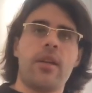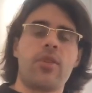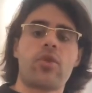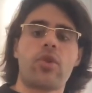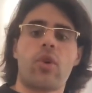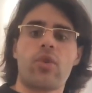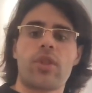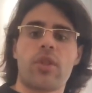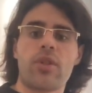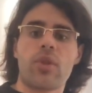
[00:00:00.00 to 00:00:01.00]
through
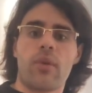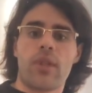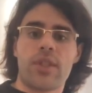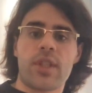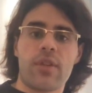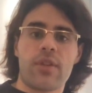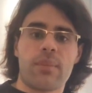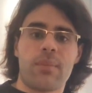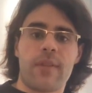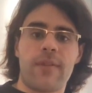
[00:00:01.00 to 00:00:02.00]
concerns over secrecy
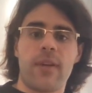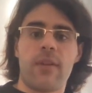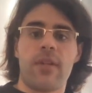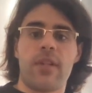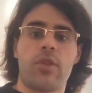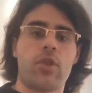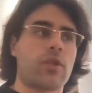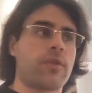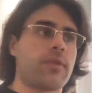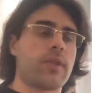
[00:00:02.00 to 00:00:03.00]
might favor the use
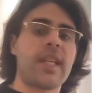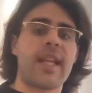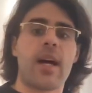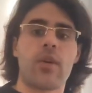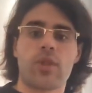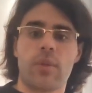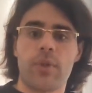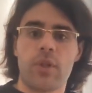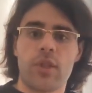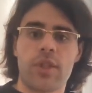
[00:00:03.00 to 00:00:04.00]
of in-house
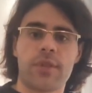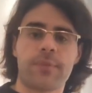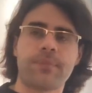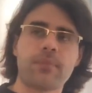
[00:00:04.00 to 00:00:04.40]
computers.